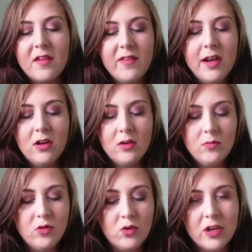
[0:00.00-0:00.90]
I feel like
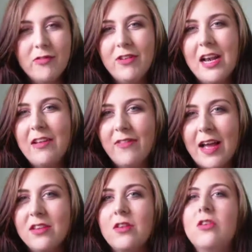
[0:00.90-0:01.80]
I'm talking really
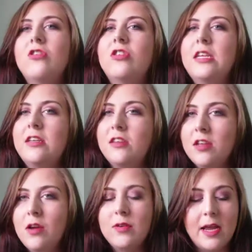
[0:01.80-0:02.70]
fast, like I just need to
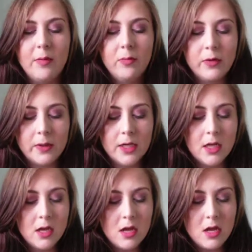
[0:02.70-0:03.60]
slow down, but
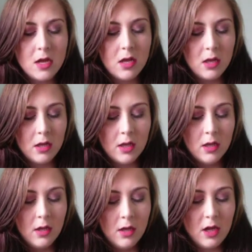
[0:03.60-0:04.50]

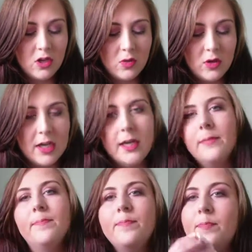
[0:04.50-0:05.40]
I just wanna